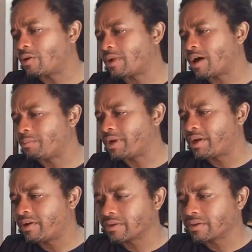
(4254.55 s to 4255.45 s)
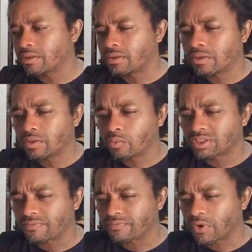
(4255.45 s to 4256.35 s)
Alberic was
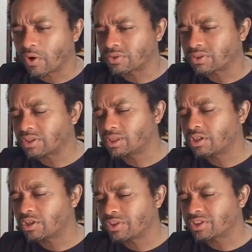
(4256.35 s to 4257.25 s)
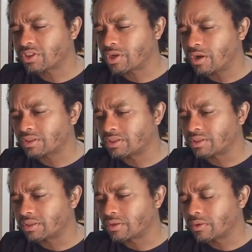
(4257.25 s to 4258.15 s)
the first Christian
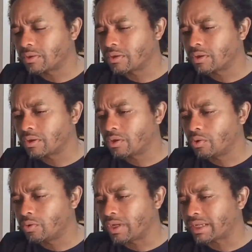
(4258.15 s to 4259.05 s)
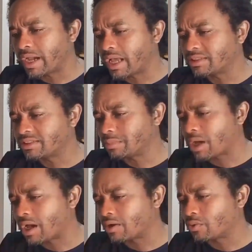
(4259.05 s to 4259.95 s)
author who acknowledged the
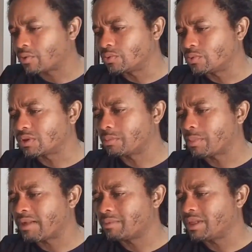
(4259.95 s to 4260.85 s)
Mongols might be